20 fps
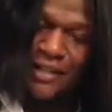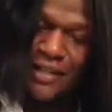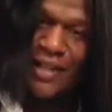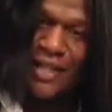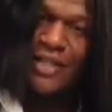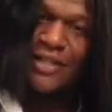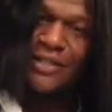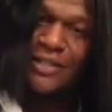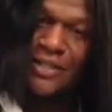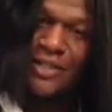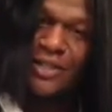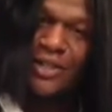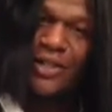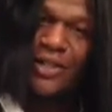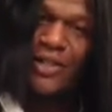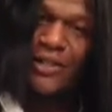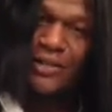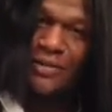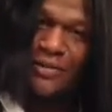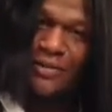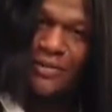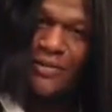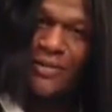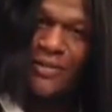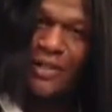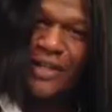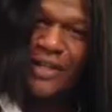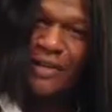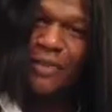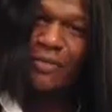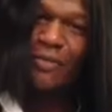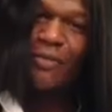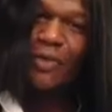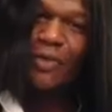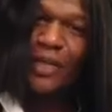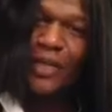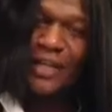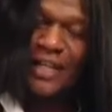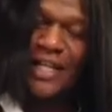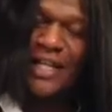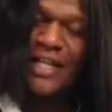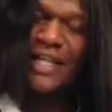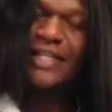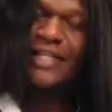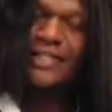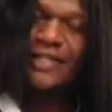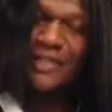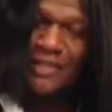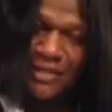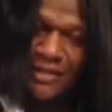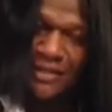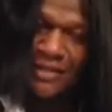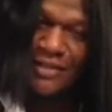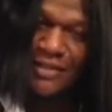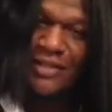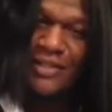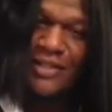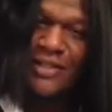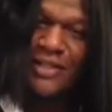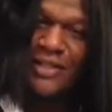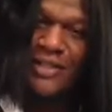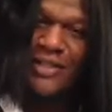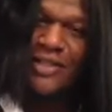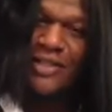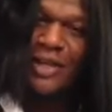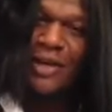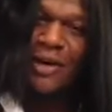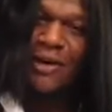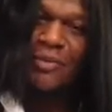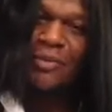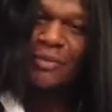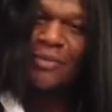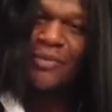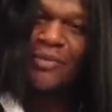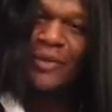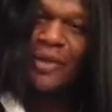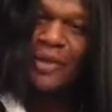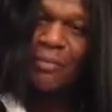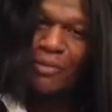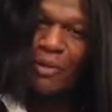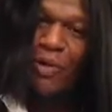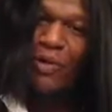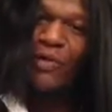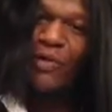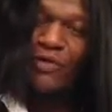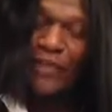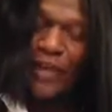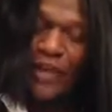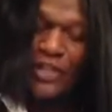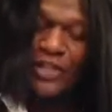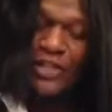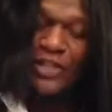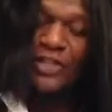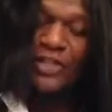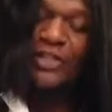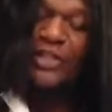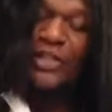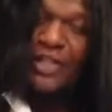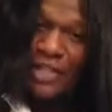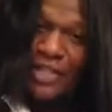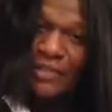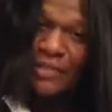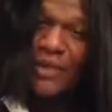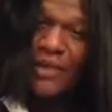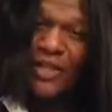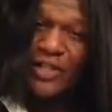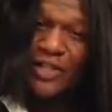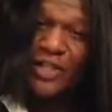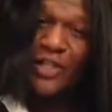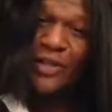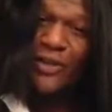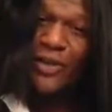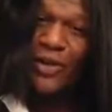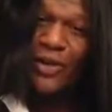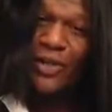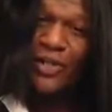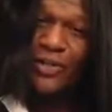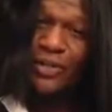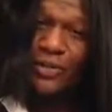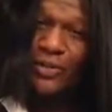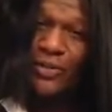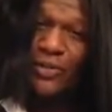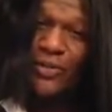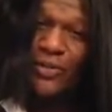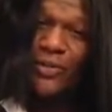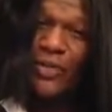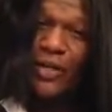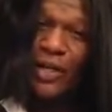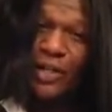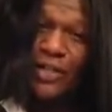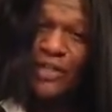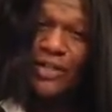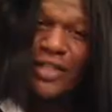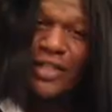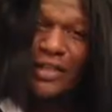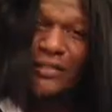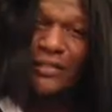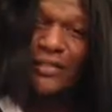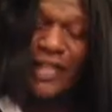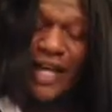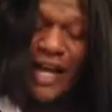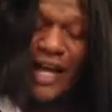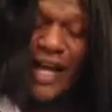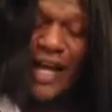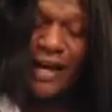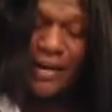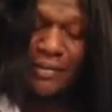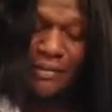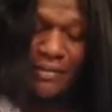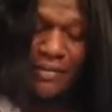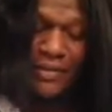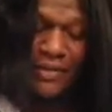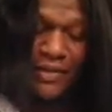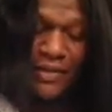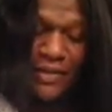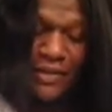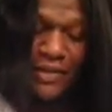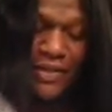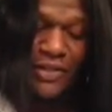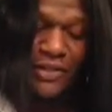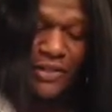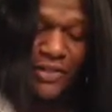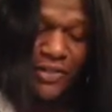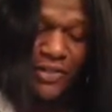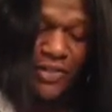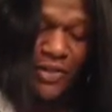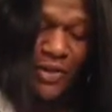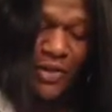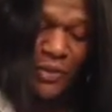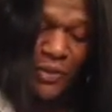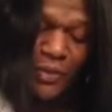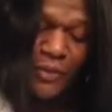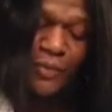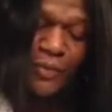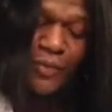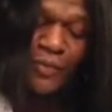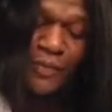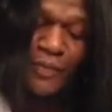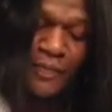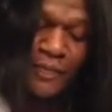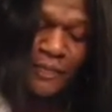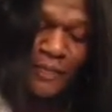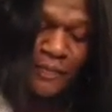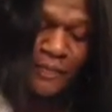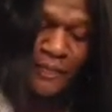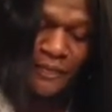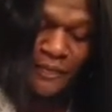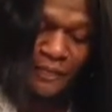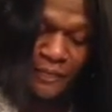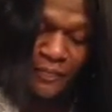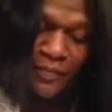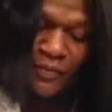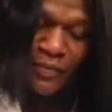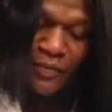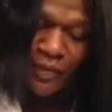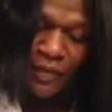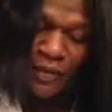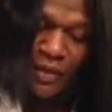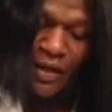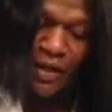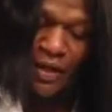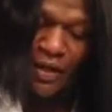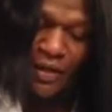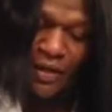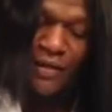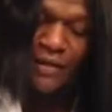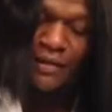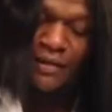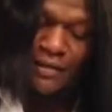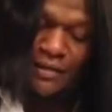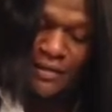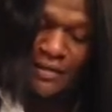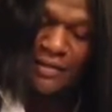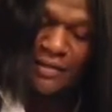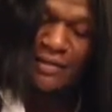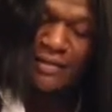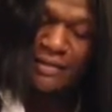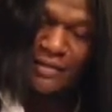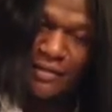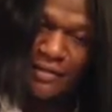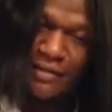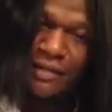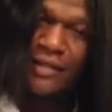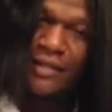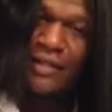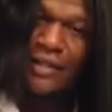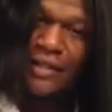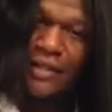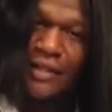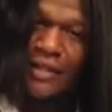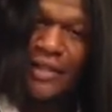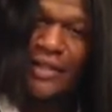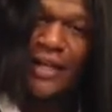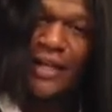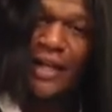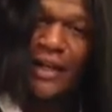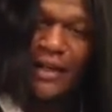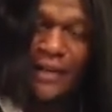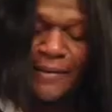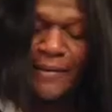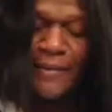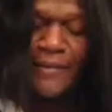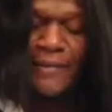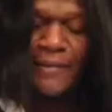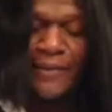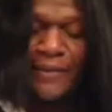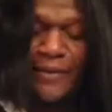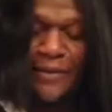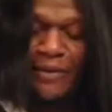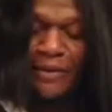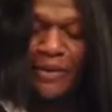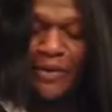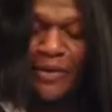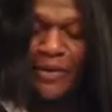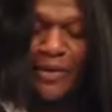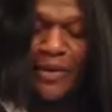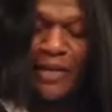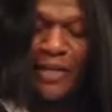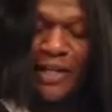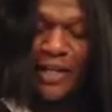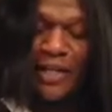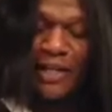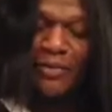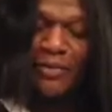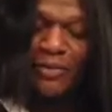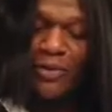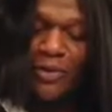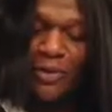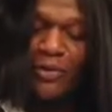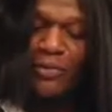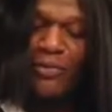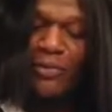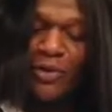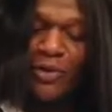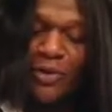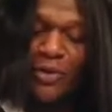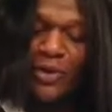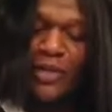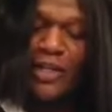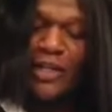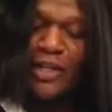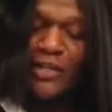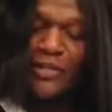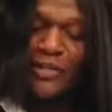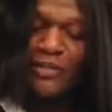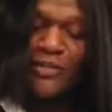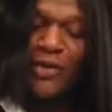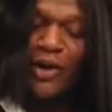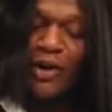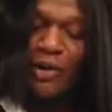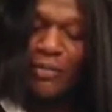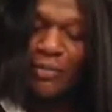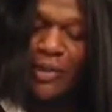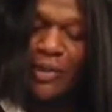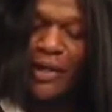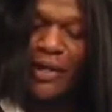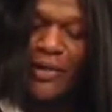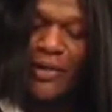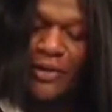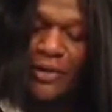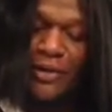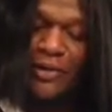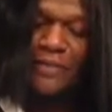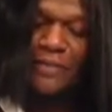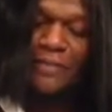That's good. Everyone needs some motivation, especially going through a tough time. So, uh, yeah, we're gonna get we're, we're gonna get you all better.